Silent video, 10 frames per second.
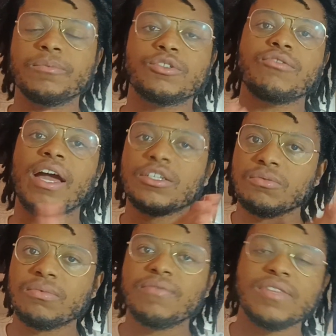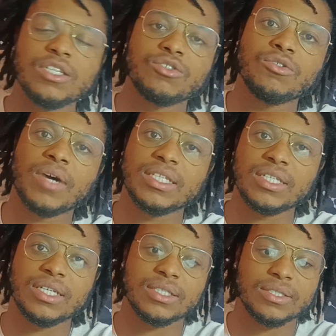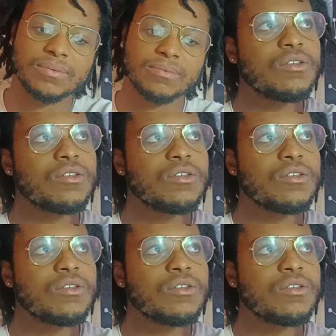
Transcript: scratch with these new ideas.